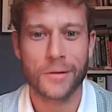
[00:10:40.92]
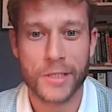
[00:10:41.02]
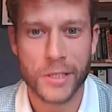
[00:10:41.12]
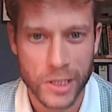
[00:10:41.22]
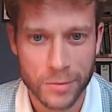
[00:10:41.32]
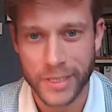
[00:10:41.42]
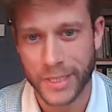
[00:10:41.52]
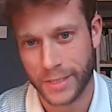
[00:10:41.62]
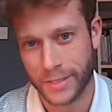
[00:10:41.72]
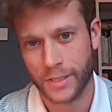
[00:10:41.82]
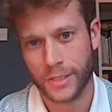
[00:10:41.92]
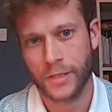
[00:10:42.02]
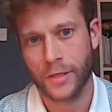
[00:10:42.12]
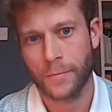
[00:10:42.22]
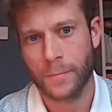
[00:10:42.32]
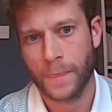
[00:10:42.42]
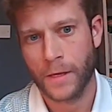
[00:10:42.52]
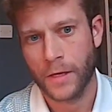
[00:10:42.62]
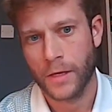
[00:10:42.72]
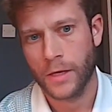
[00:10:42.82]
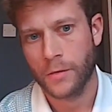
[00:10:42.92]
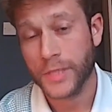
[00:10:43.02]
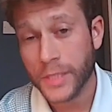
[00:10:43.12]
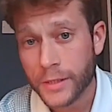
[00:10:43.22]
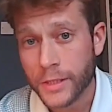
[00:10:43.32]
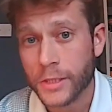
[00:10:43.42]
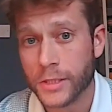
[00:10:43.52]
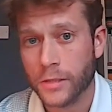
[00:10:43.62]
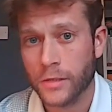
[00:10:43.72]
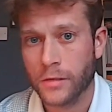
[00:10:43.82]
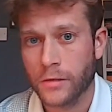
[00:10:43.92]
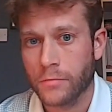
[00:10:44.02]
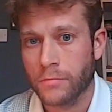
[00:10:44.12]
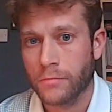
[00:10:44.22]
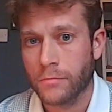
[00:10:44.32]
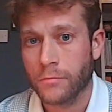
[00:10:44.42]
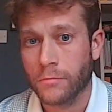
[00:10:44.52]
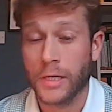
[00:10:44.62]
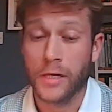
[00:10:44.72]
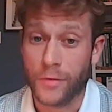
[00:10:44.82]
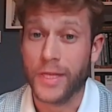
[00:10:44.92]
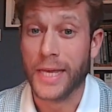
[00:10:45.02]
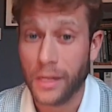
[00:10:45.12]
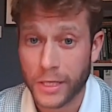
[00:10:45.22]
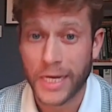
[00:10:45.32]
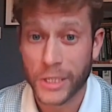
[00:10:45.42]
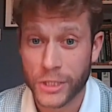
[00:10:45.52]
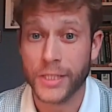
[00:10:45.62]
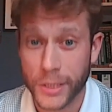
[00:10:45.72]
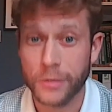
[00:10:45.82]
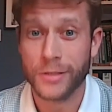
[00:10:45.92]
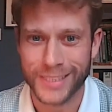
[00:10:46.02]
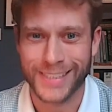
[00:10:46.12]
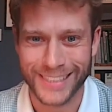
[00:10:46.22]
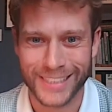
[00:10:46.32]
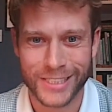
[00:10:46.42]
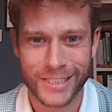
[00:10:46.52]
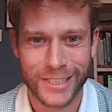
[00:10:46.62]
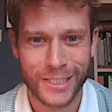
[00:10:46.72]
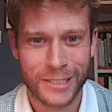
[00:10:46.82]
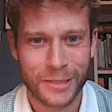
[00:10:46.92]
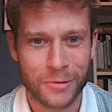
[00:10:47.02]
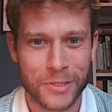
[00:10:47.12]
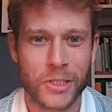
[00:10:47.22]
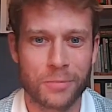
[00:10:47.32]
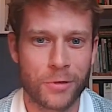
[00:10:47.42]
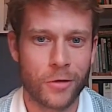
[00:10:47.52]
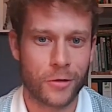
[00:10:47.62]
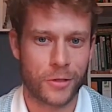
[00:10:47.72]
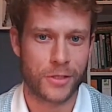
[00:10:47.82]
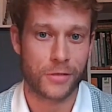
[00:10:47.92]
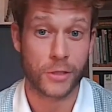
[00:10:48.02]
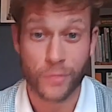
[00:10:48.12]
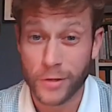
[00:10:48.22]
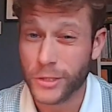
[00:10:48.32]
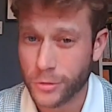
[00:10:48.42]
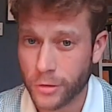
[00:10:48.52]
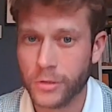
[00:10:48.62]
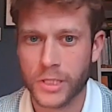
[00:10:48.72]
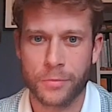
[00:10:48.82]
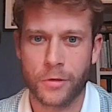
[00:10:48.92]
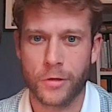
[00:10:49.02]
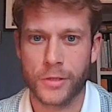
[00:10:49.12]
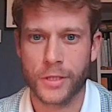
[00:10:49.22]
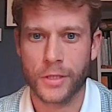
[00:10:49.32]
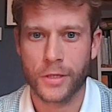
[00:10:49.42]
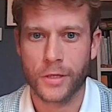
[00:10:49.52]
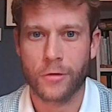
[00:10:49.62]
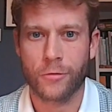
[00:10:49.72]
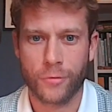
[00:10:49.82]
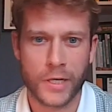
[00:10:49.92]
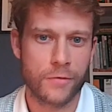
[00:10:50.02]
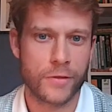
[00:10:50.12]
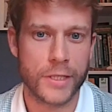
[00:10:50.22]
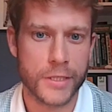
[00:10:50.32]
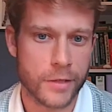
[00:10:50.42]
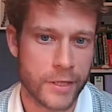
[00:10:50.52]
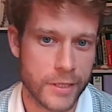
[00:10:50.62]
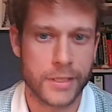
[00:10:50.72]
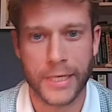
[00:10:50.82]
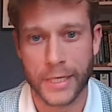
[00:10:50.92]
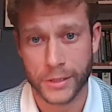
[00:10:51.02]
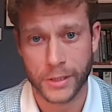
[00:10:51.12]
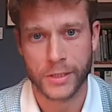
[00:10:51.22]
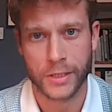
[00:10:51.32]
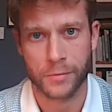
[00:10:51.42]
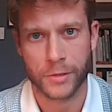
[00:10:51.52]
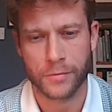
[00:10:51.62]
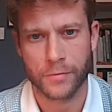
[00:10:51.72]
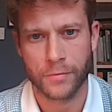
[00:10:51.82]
how we disseminated it. We did this, well, the HEU did this with the support, with very strong support of 5 integrated care systems.